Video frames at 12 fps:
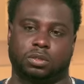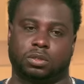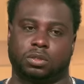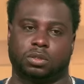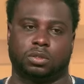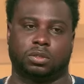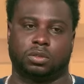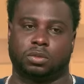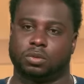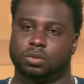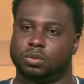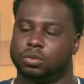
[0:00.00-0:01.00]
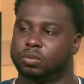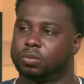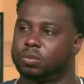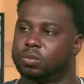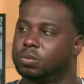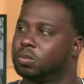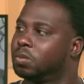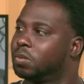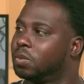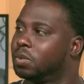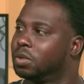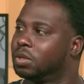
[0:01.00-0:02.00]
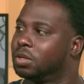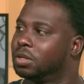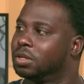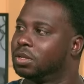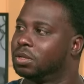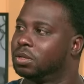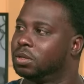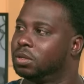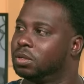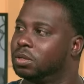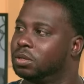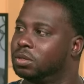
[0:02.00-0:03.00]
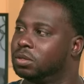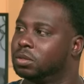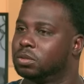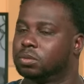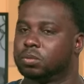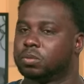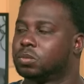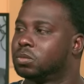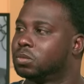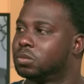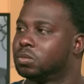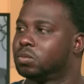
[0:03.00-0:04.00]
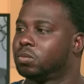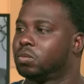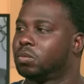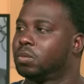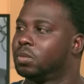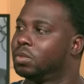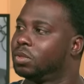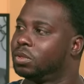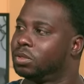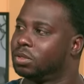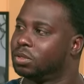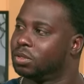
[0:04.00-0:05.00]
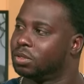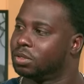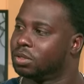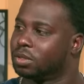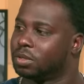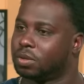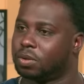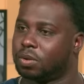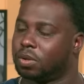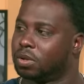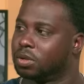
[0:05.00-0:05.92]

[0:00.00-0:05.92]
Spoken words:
(silent)